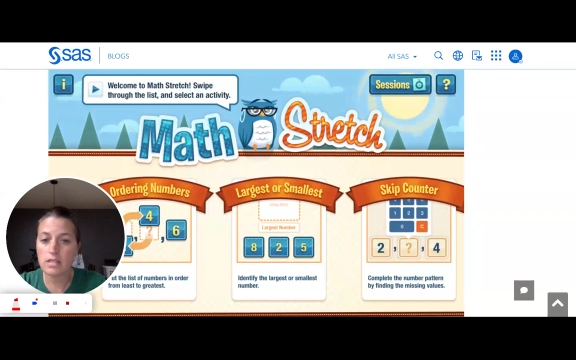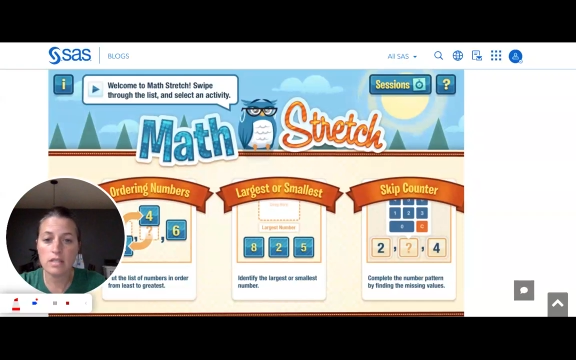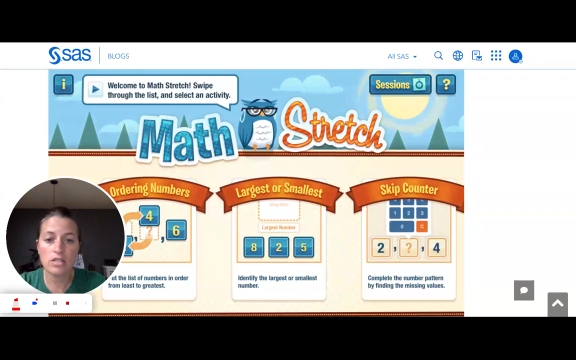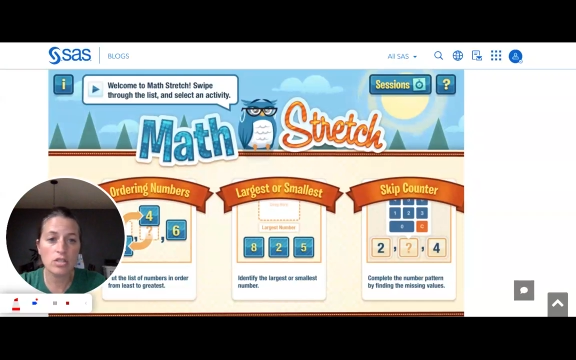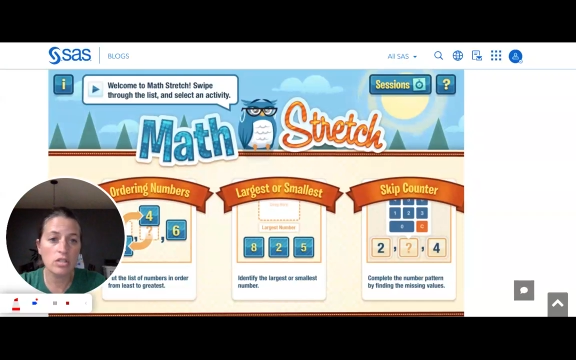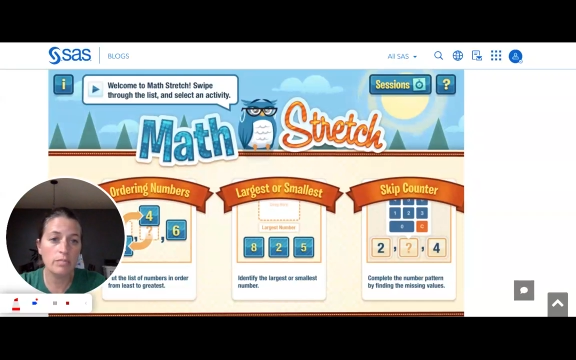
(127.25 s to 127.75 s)

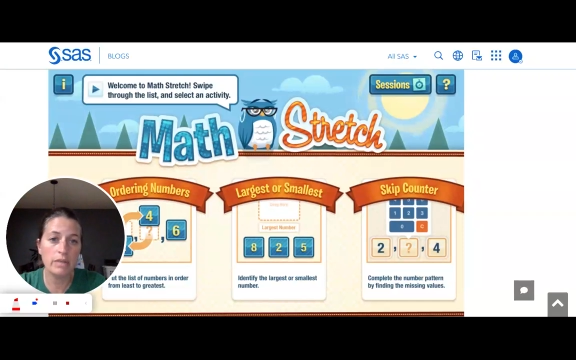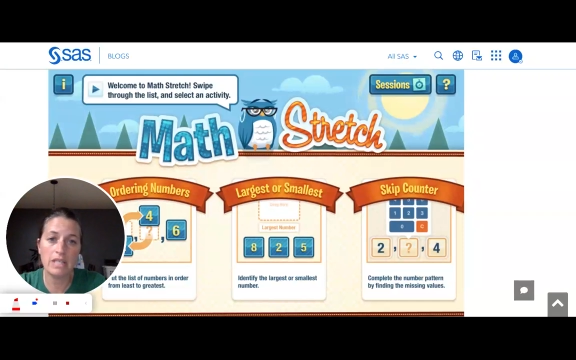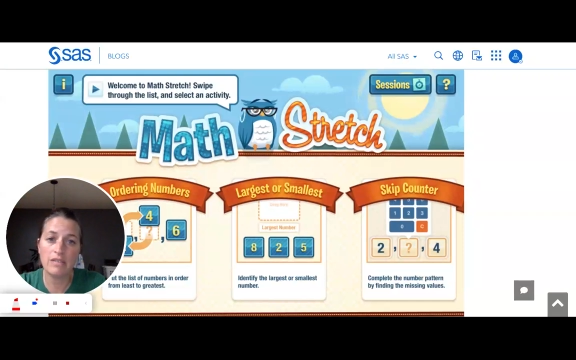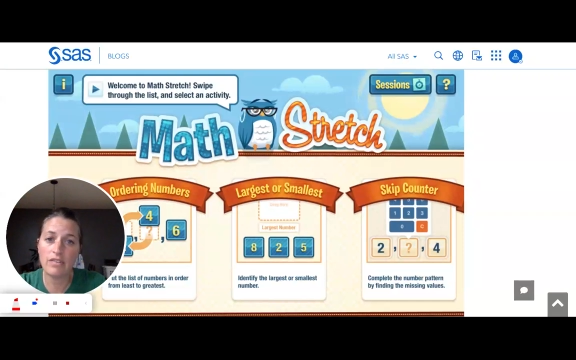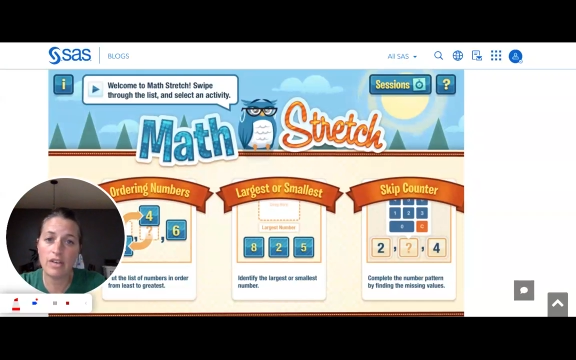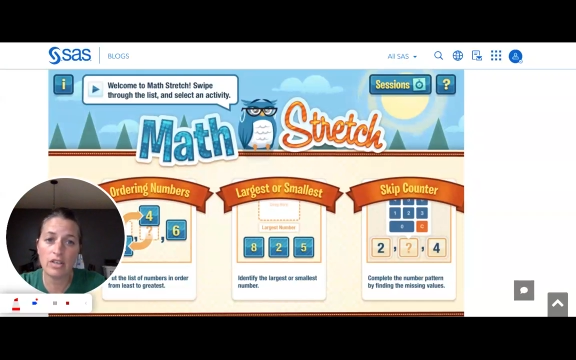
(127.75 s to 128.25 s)
This could
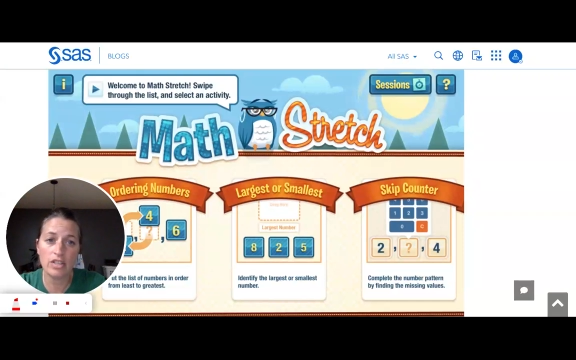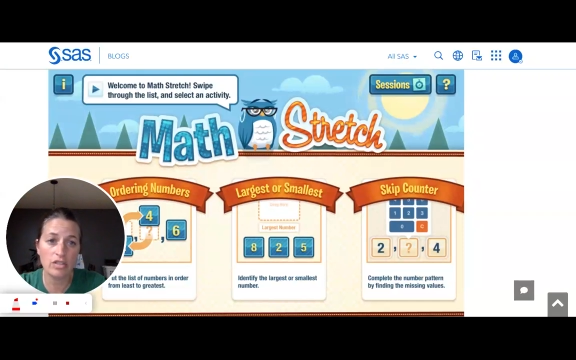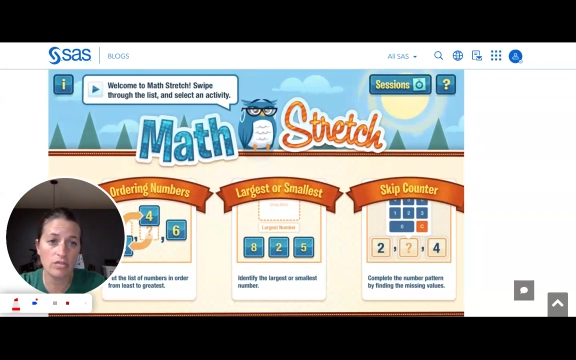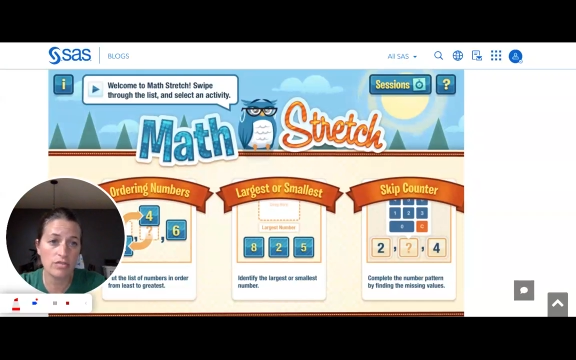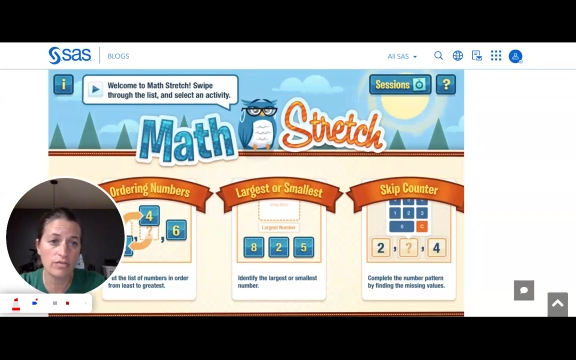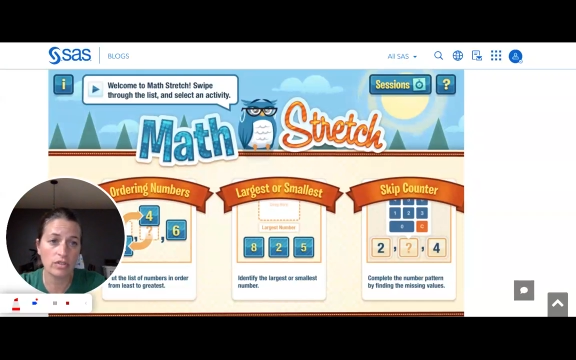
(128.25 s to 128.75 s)
be very
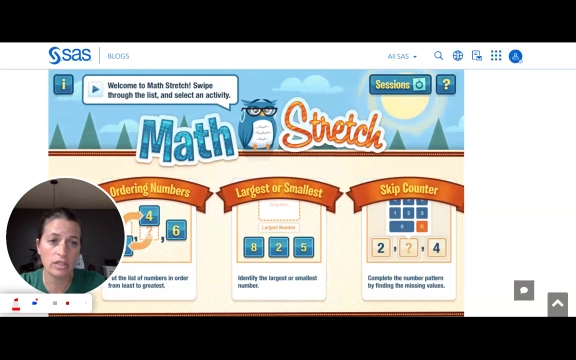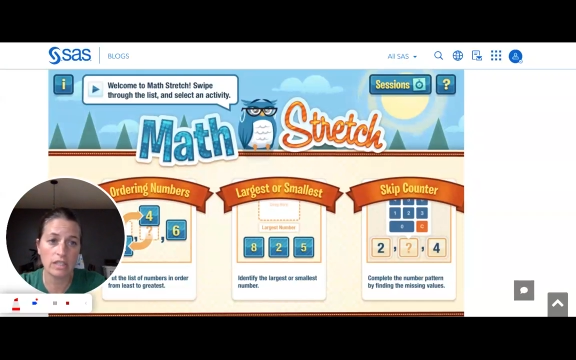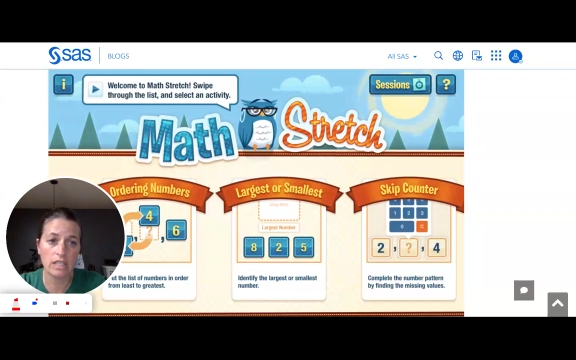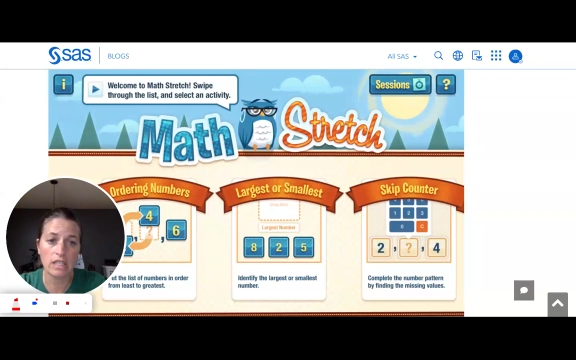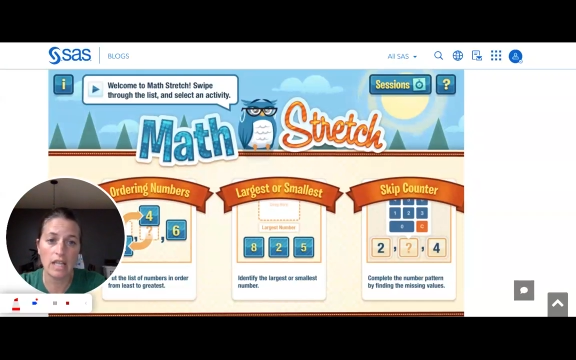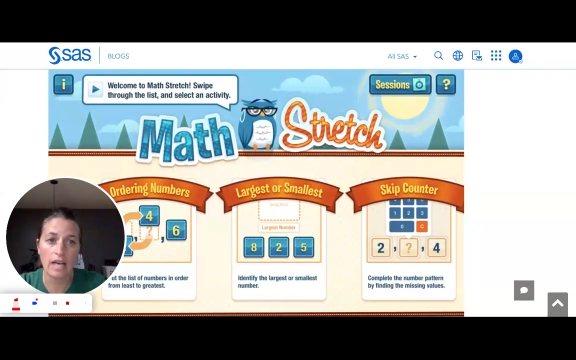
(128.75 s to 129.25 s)
useful in
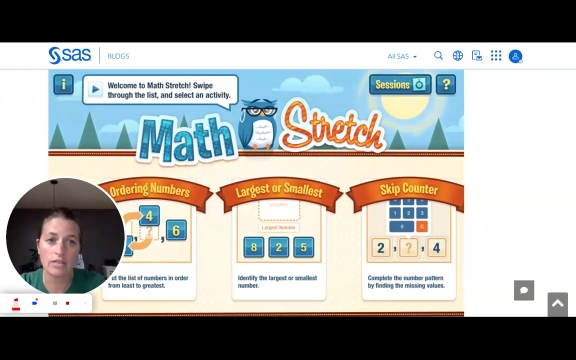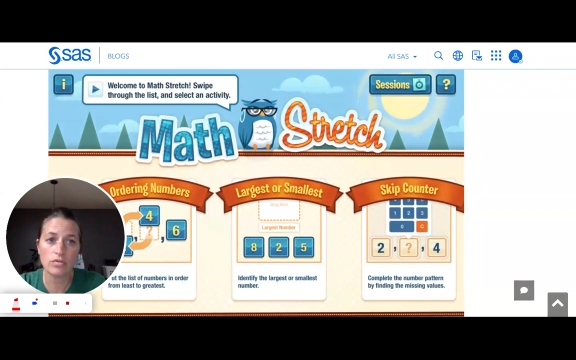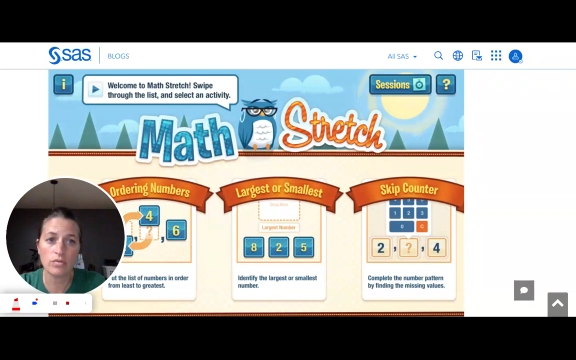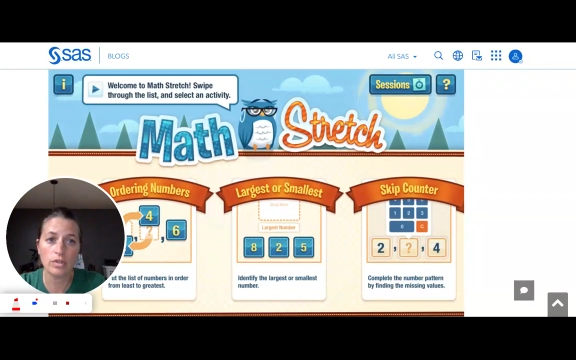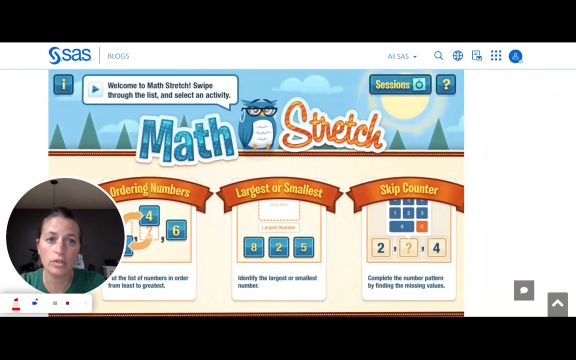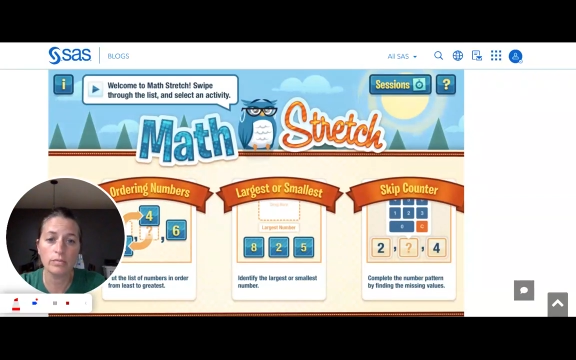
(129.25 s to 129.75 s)
the
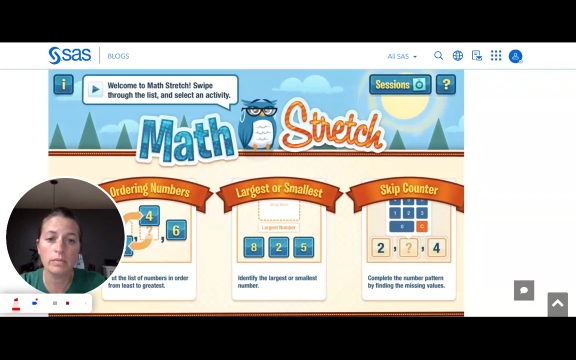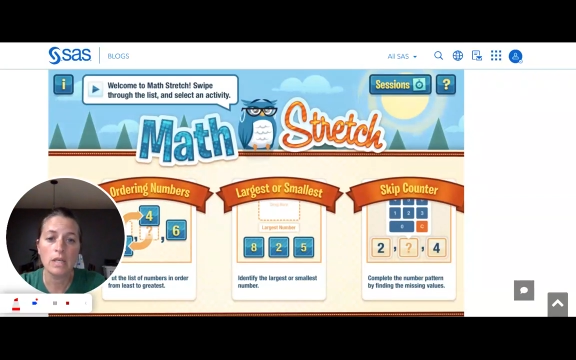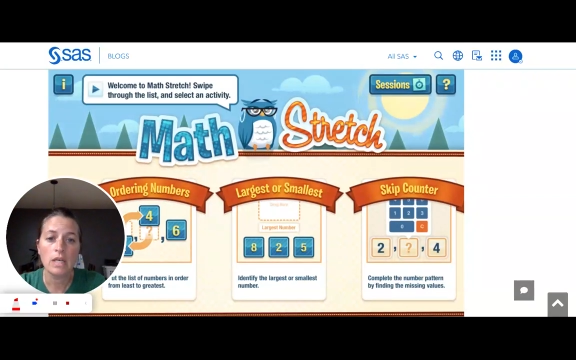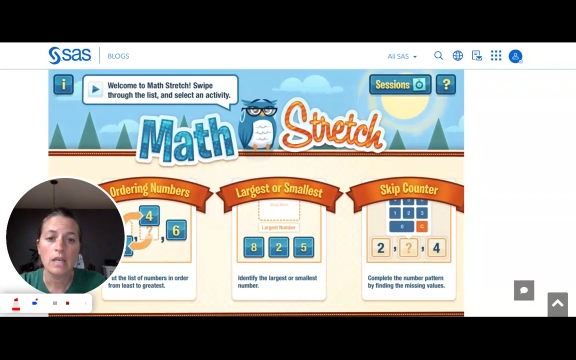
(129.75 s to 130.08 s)
classroom.